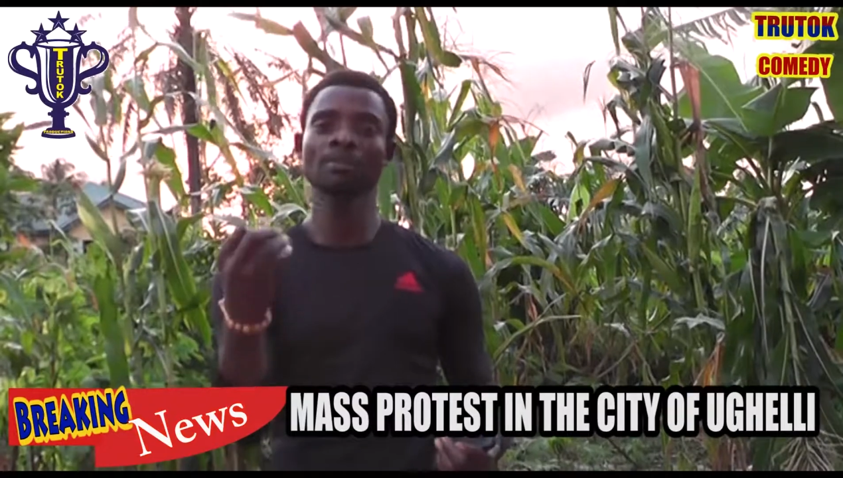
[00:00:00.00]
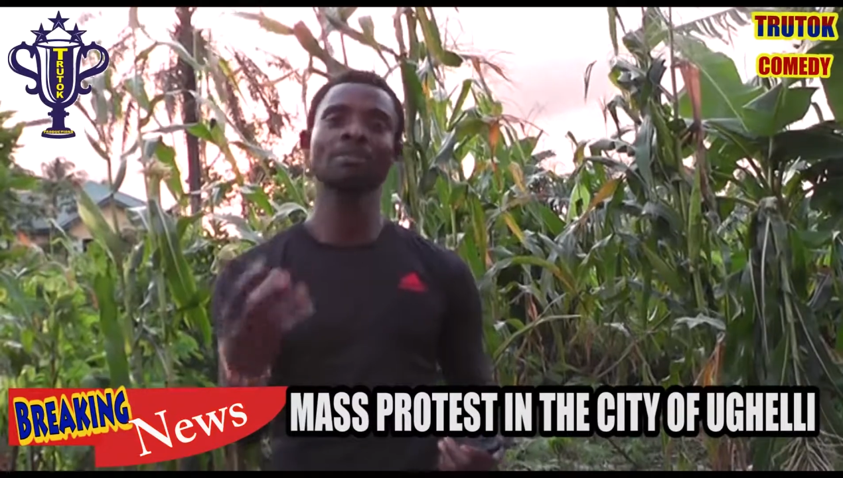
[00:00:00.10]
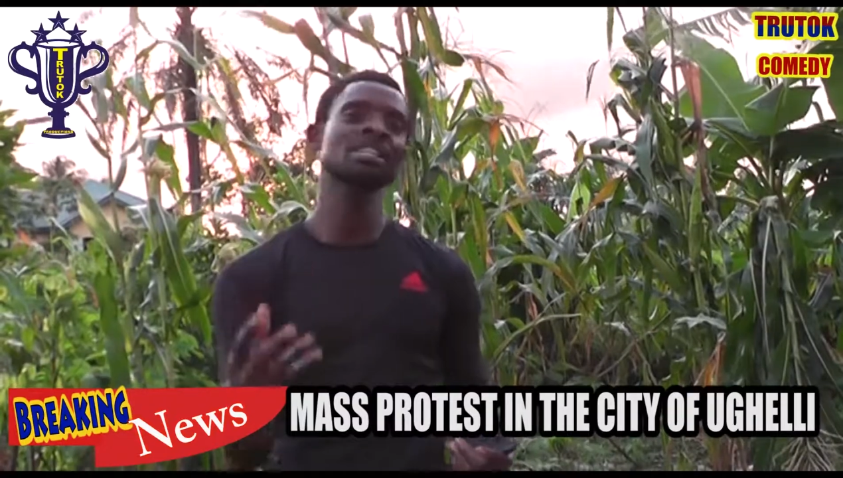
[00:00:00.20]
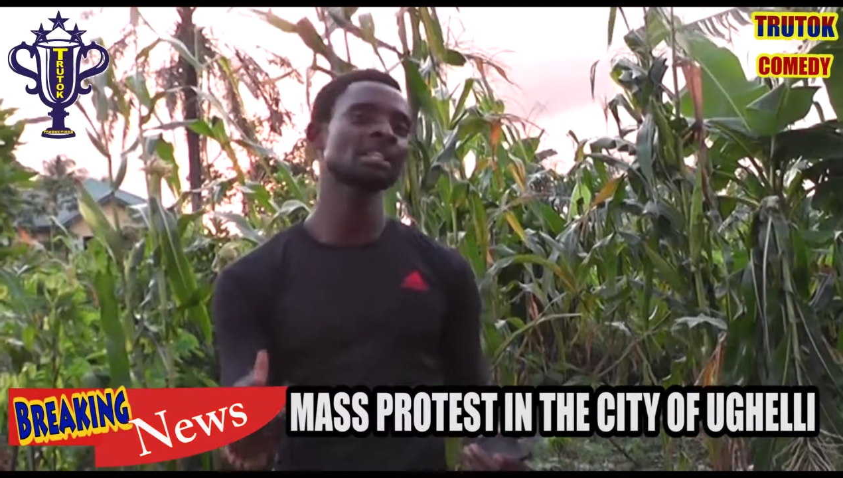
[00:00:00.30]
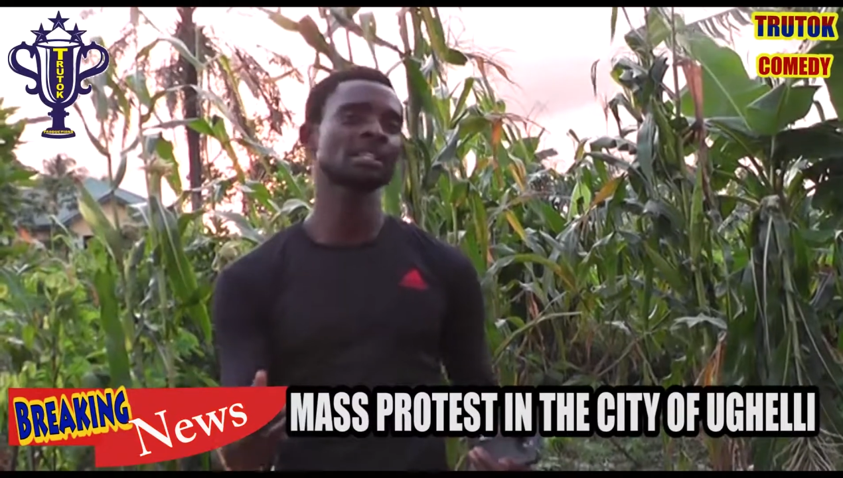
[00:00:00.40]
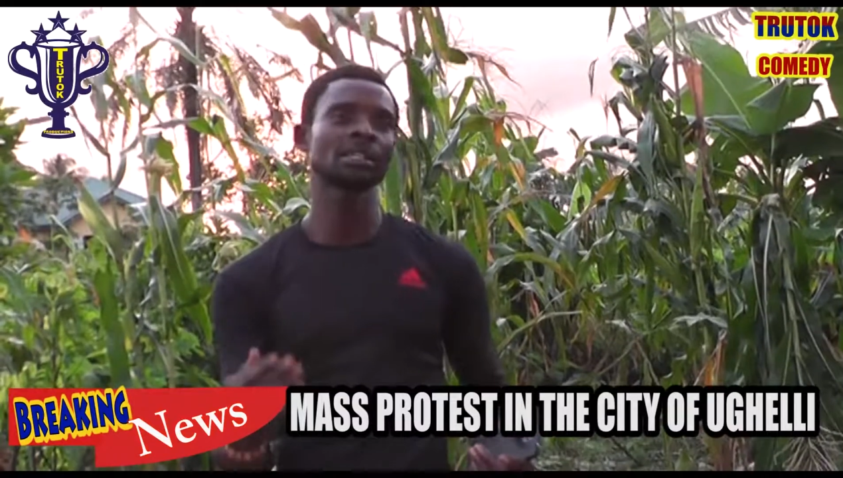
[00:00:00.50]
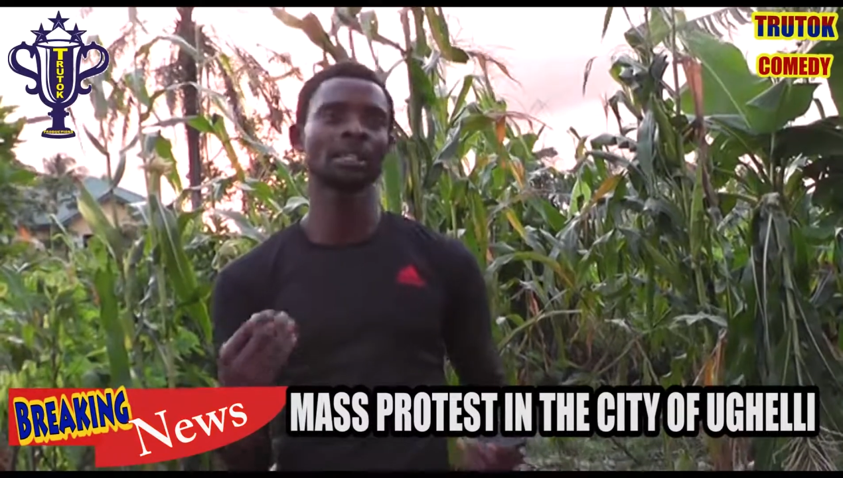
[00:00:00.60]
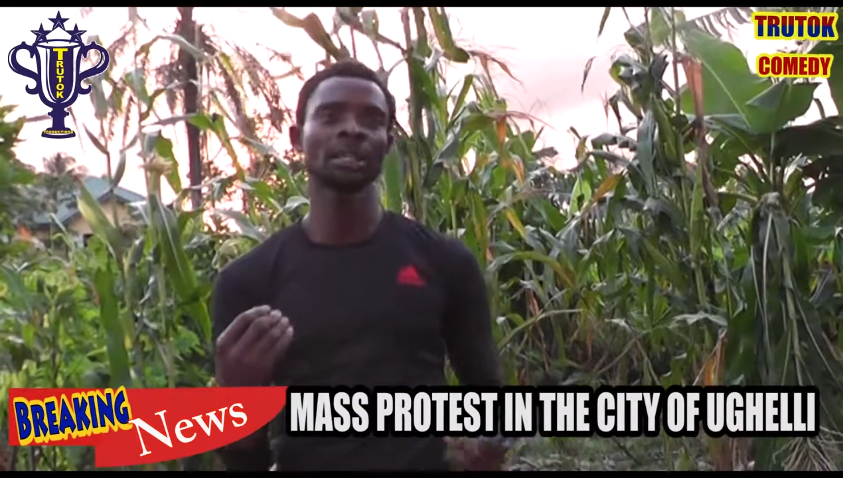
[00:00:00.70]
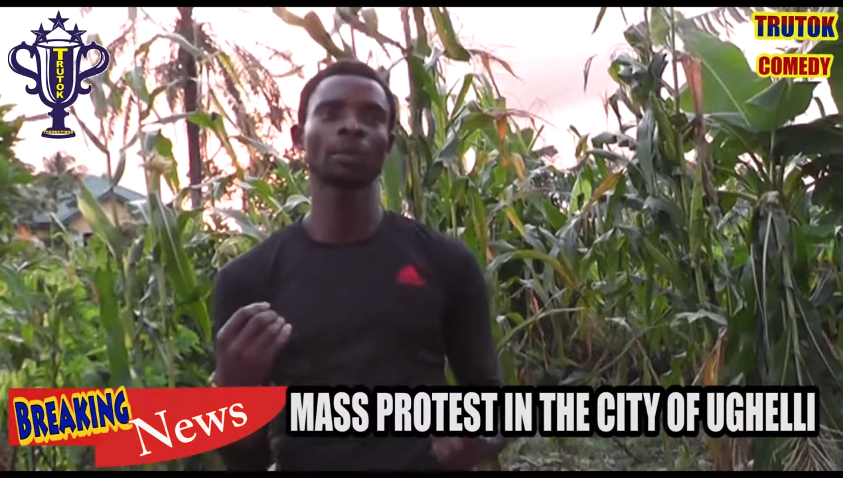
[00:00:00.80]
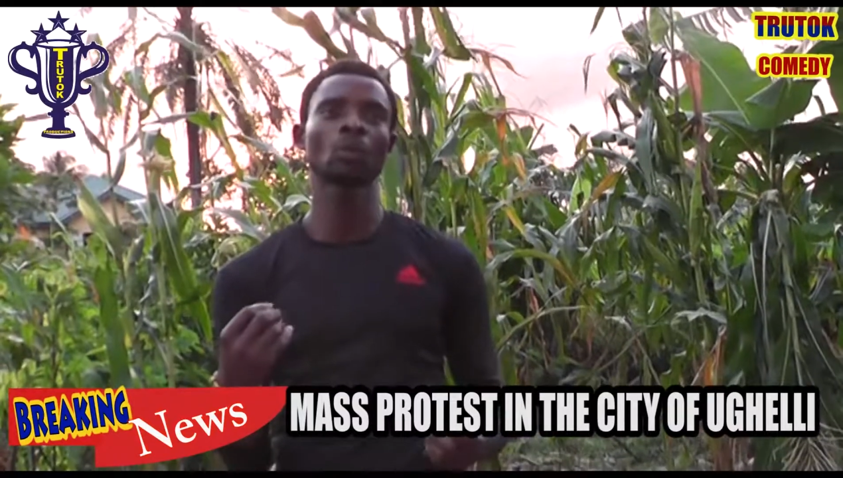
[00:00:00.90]
message
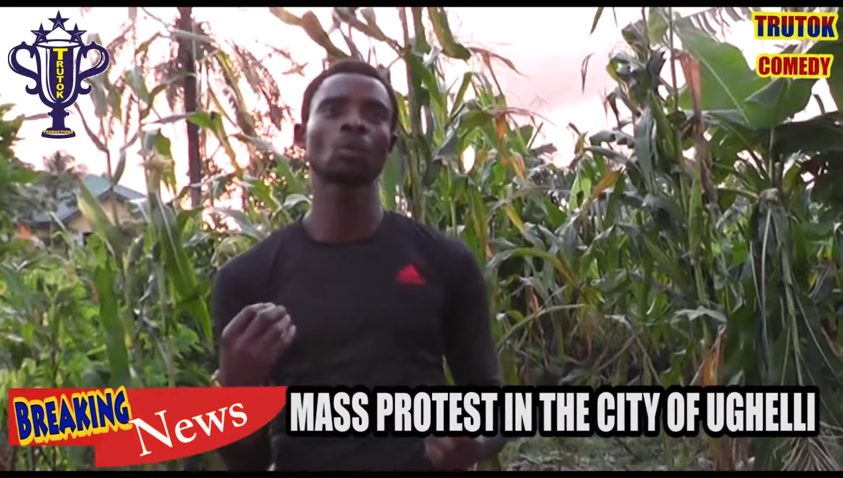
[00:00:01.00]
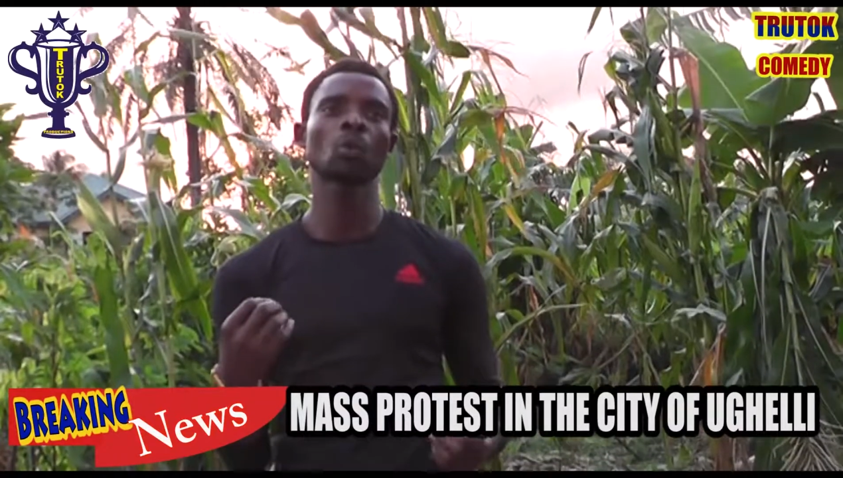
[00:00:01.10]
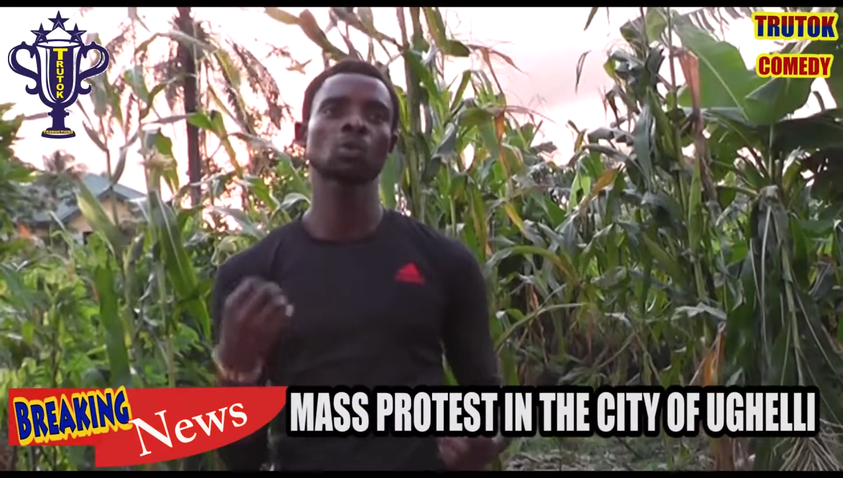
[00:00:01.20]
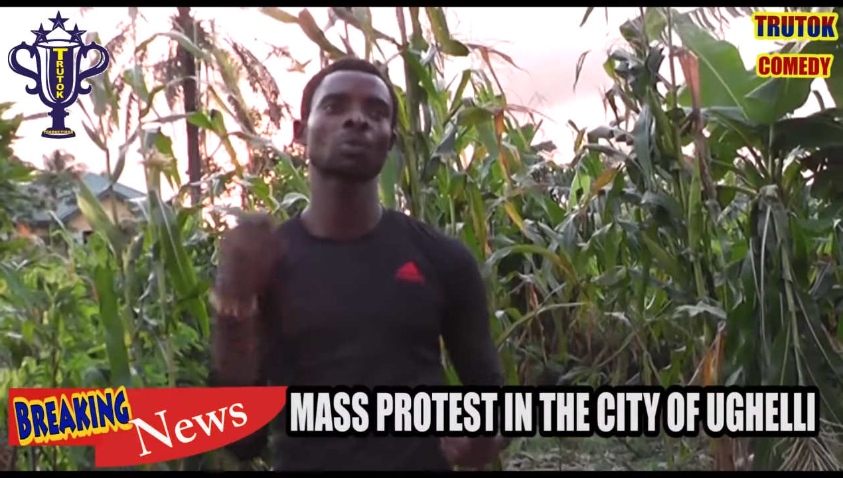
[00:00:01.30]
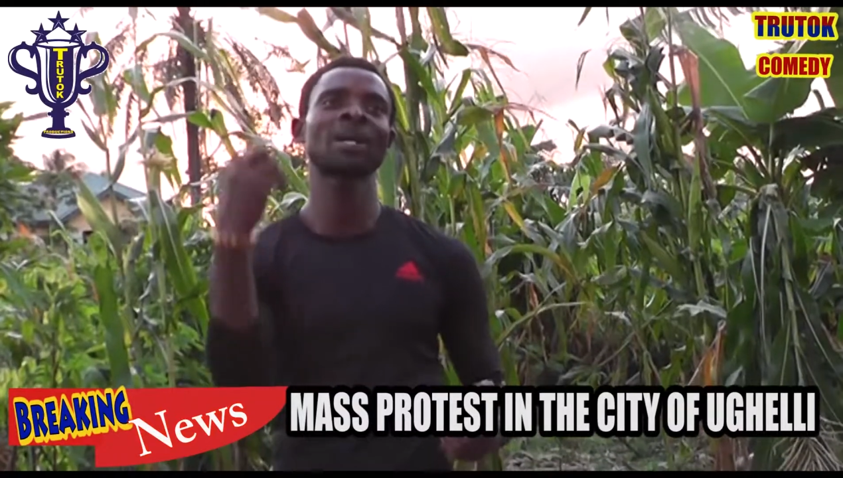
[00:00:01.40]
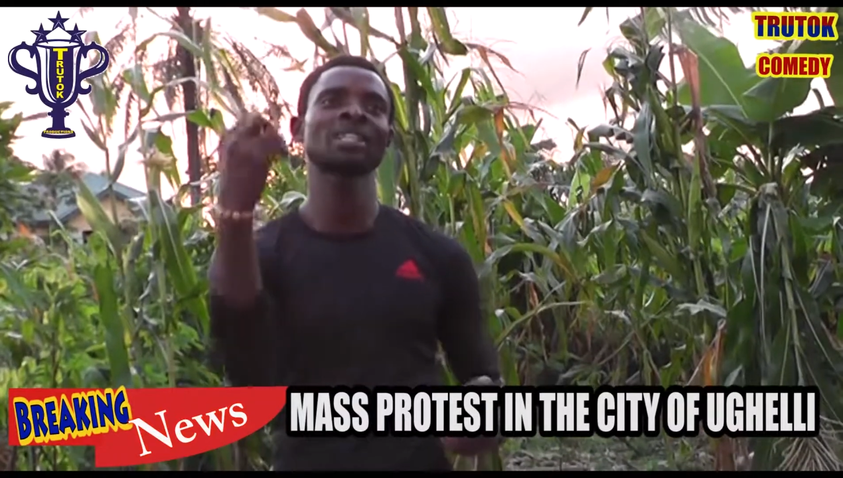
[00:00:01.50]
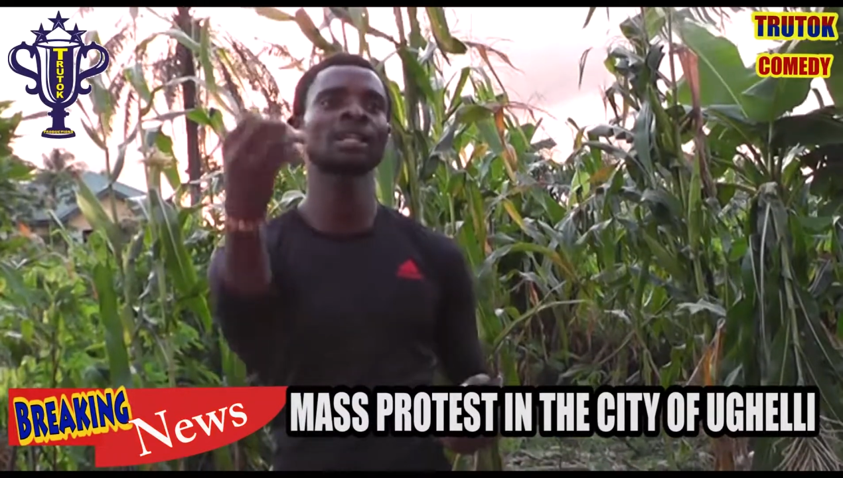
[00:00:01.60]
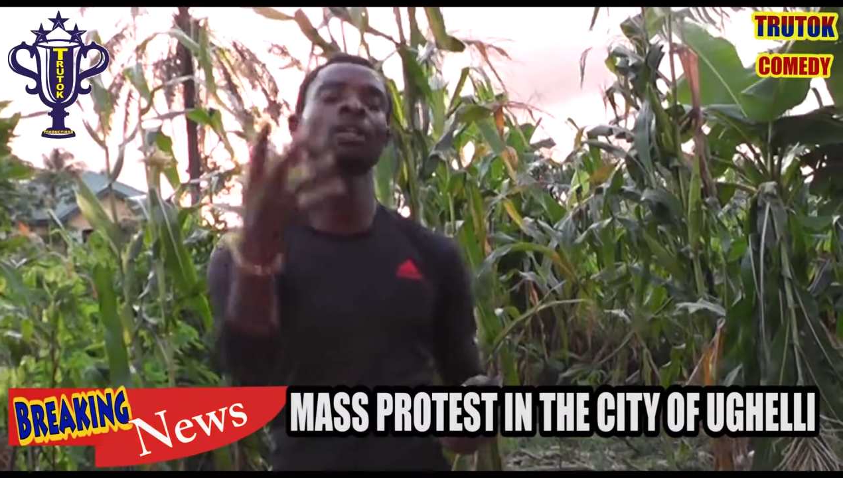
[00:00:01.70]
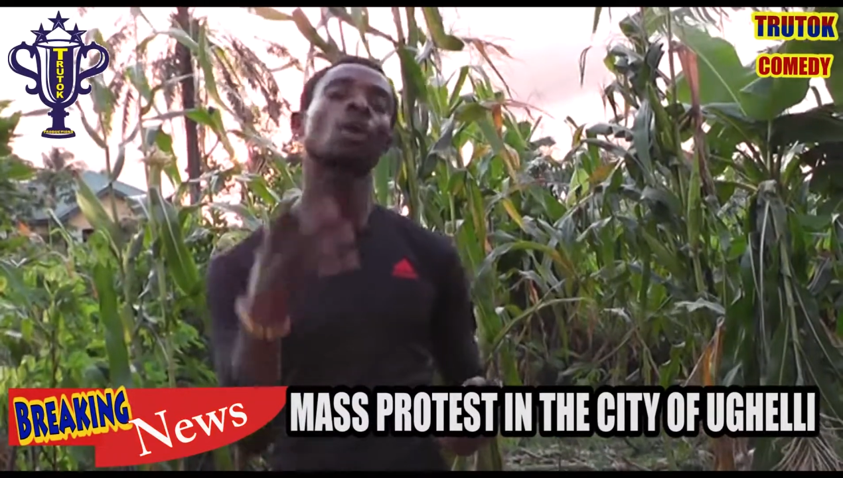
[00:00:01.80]
he was passing